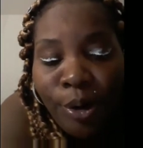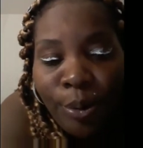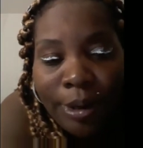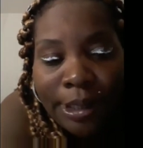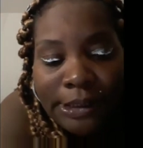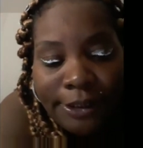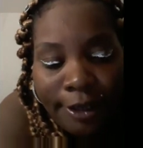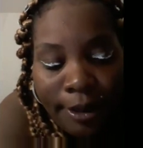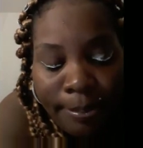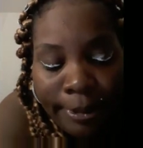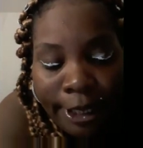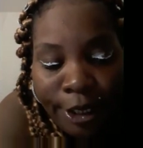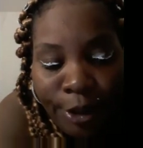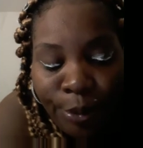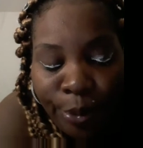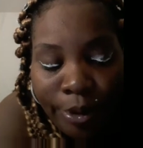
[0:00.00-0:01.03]
where I talk
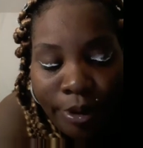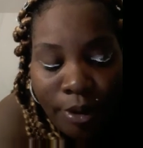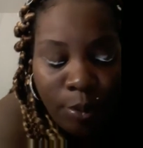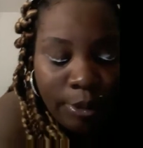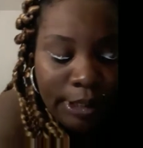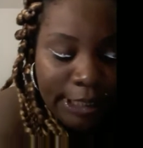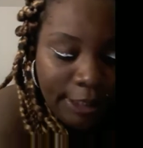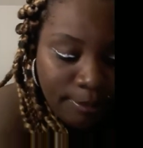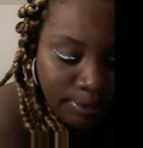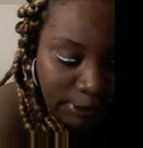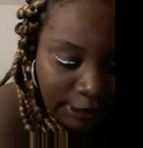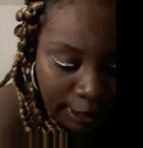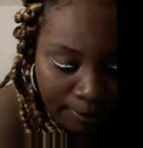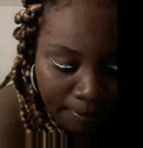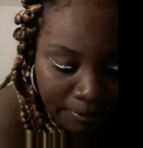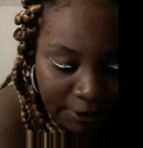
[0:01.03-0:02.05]
about current or relatable
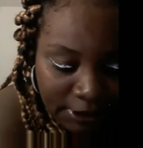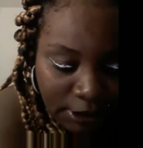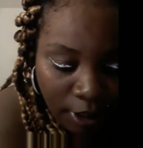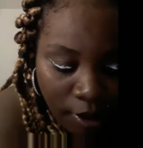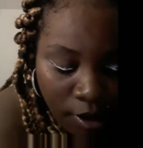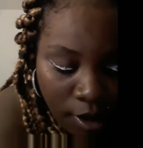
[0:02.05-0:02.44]
topics,